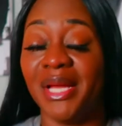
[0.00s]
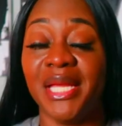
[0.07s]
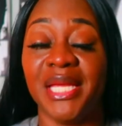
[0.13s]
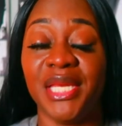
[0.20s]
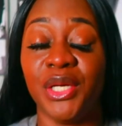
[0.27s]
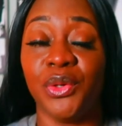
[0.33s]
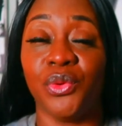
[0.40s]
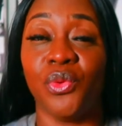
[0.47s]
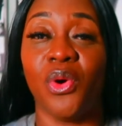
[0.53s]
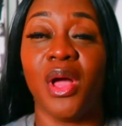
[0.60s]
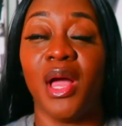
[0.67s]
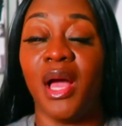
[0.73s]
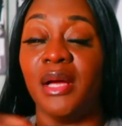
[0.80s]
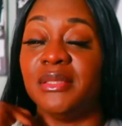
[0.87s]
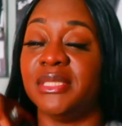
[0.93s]
But anywho,
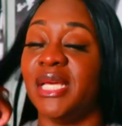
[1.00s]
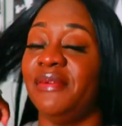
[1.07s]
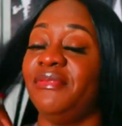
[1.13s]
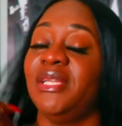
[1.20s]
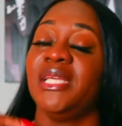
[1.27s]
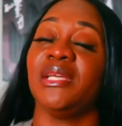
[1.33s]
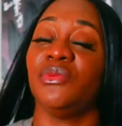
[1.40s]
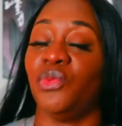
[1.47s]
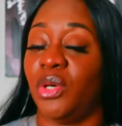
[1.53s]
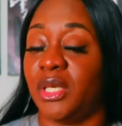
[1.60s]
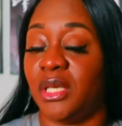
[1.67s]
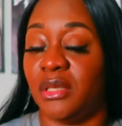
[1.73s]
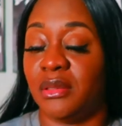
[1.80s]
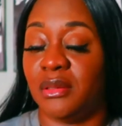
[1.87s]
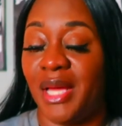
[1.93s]
definitely
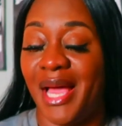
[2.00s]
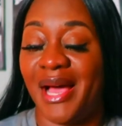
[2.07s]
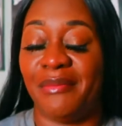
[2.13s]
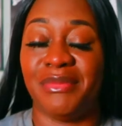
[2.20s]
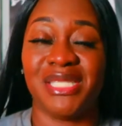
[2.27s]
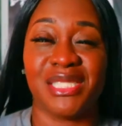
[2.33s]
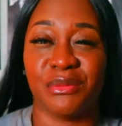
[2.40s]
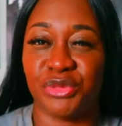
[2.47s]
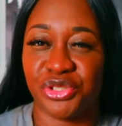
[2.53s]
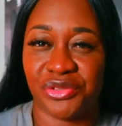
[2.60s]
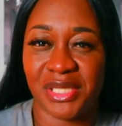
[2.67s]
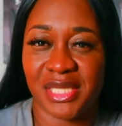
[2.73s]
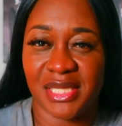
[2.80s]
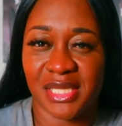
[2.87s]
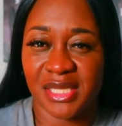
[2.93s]
want to have me some
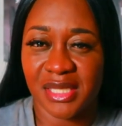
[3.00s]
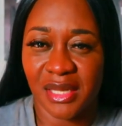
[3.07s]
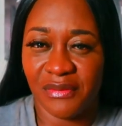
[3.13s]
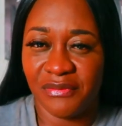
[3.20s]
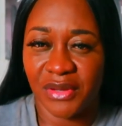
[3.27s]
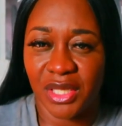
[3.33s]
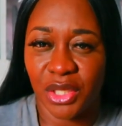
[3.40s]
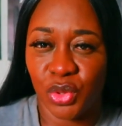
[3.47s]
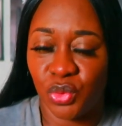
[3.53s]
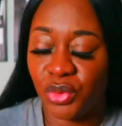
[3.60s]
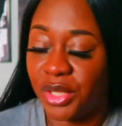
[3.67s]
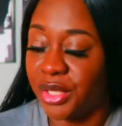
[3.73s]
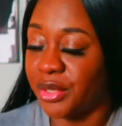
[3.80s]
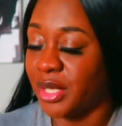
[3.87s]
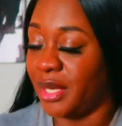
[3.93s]
treats and stuff for the
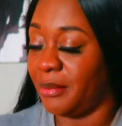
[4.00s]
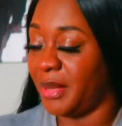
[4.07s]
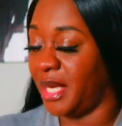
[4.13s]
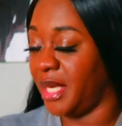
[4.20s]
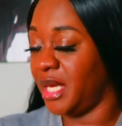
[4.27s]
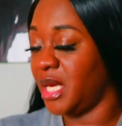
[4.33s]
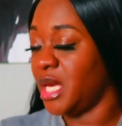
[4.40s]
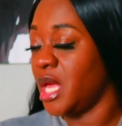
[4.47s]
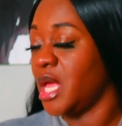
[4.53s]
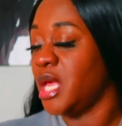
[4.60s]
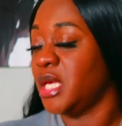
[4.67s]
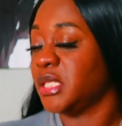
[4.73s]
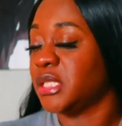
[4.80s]
new year coming in.